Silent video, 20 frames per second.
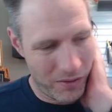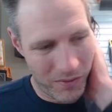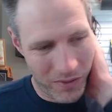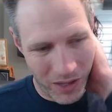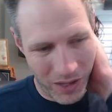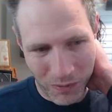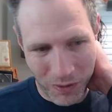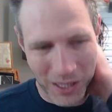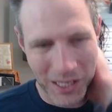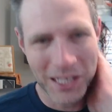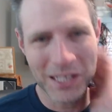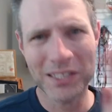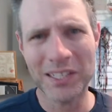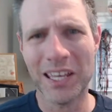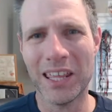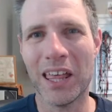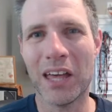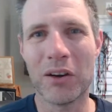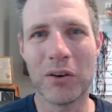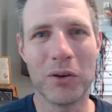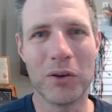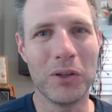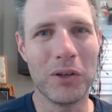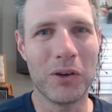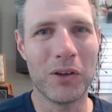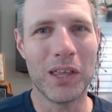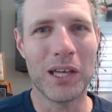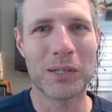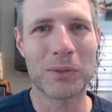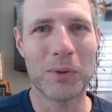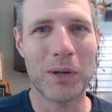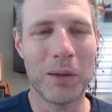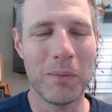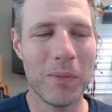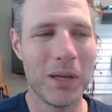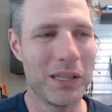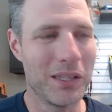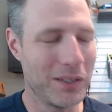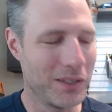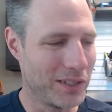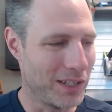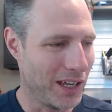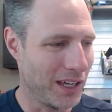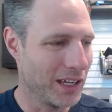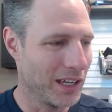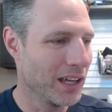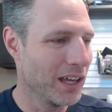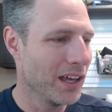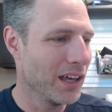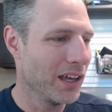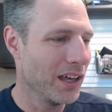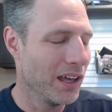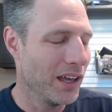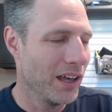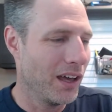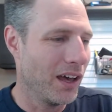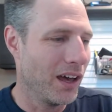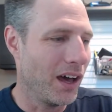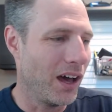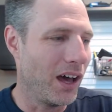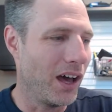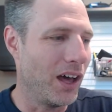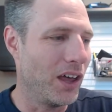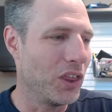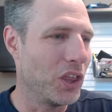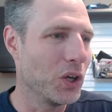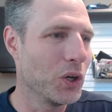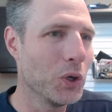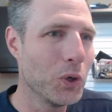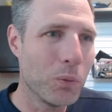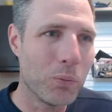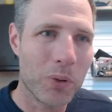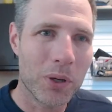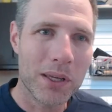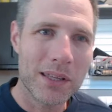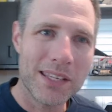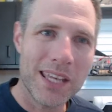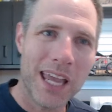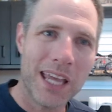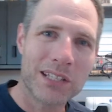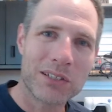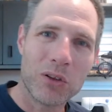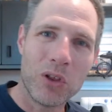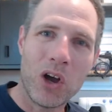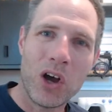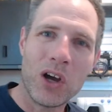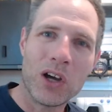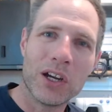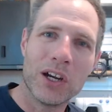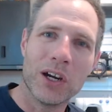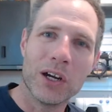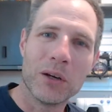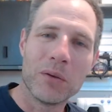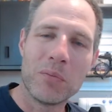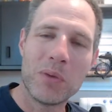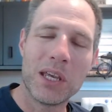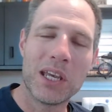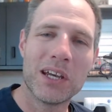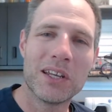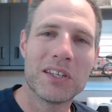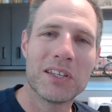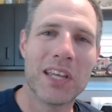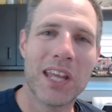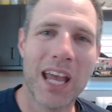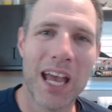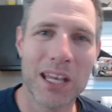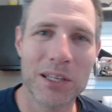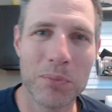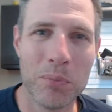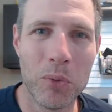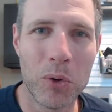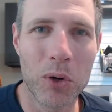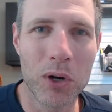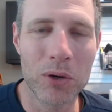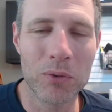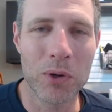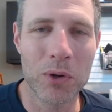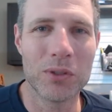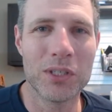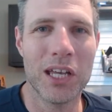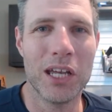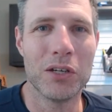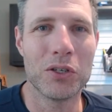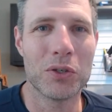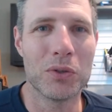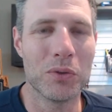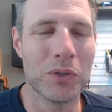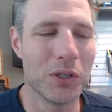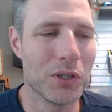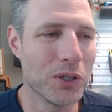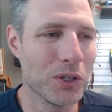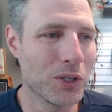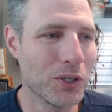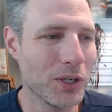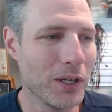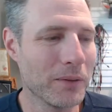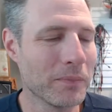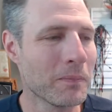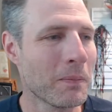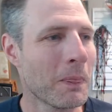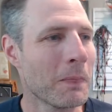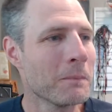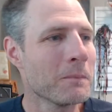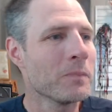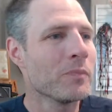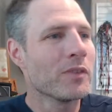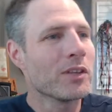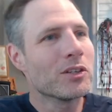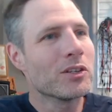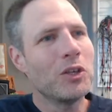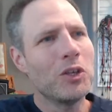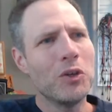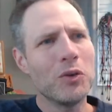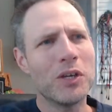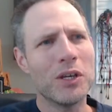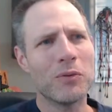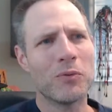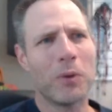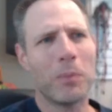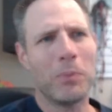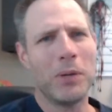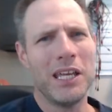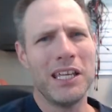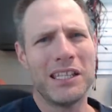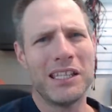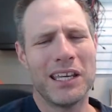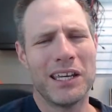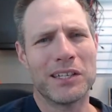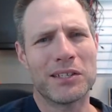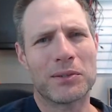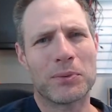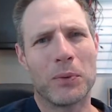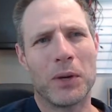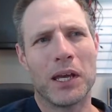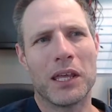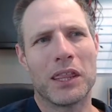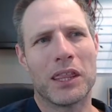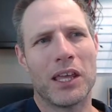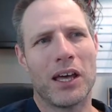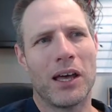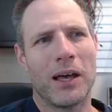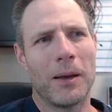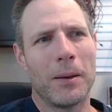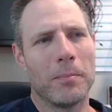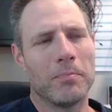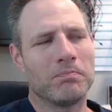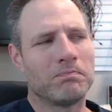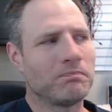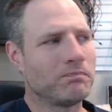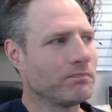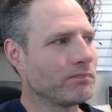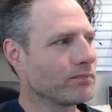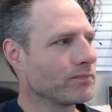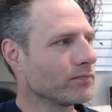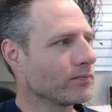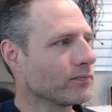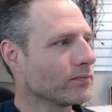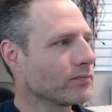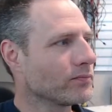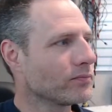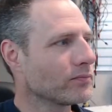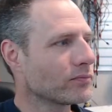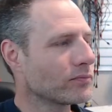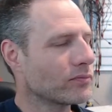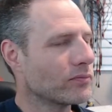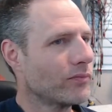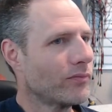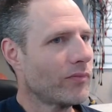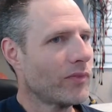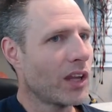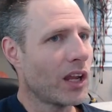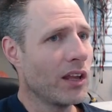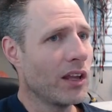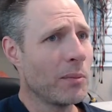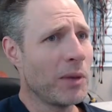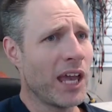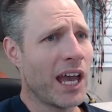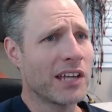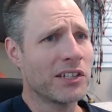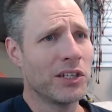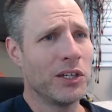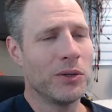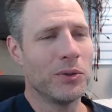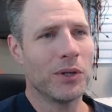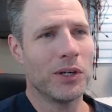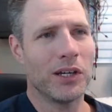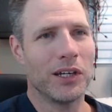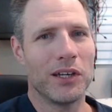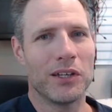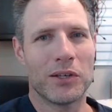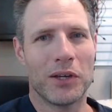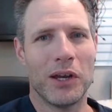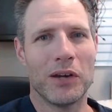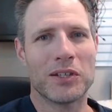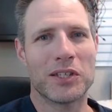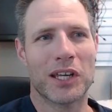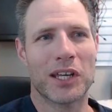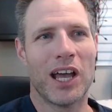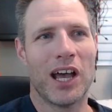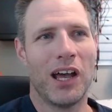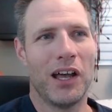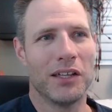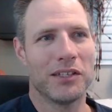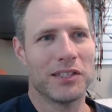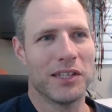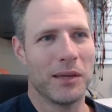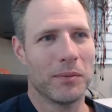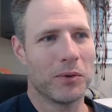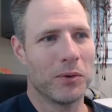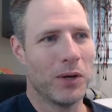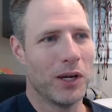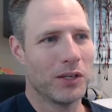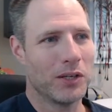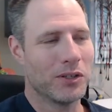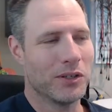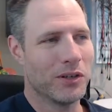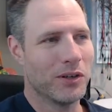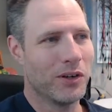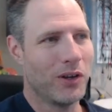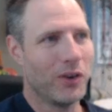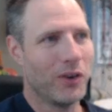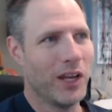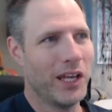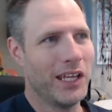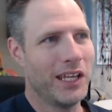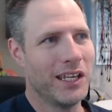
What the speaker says: If I didn't say that earlier, that's what I meant to say. The hoop takes longer because it has more rotational inertia. So you could repeat this with, let me ask you, so here's a concept question, all right?